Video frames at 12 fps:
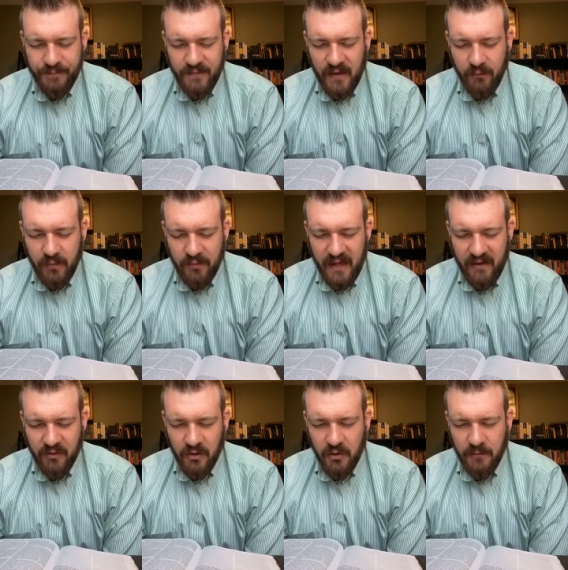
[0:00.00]
that we would
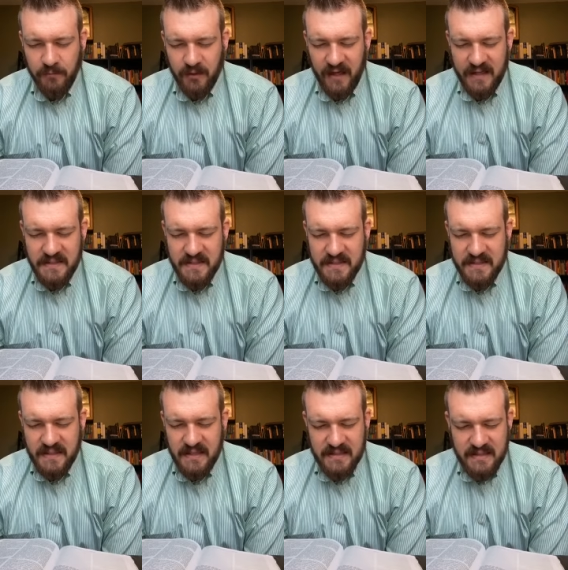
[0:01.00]
have a good planting
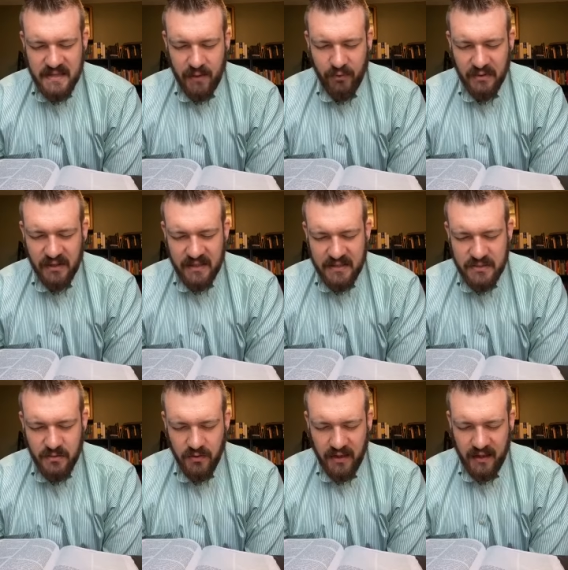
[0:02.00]
season that would lead
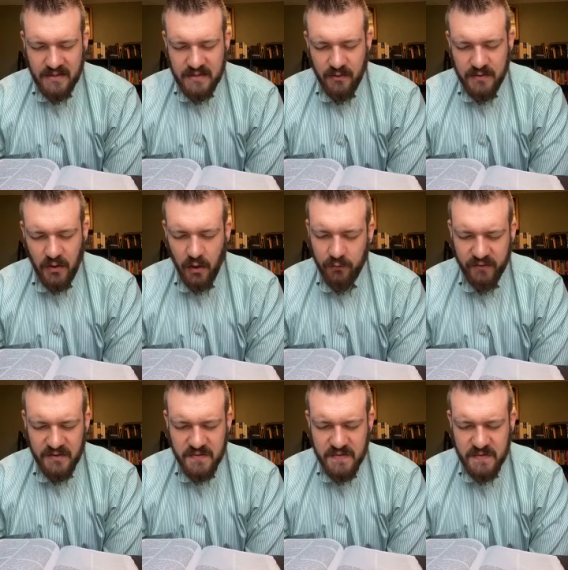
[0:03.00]
to an excellent
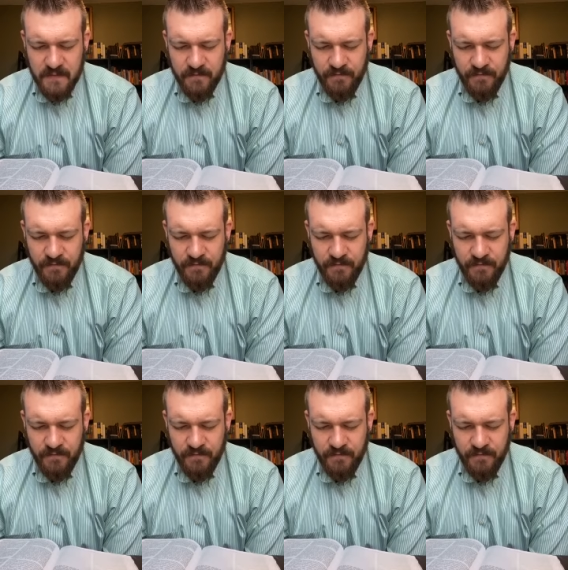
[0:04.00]
harvest.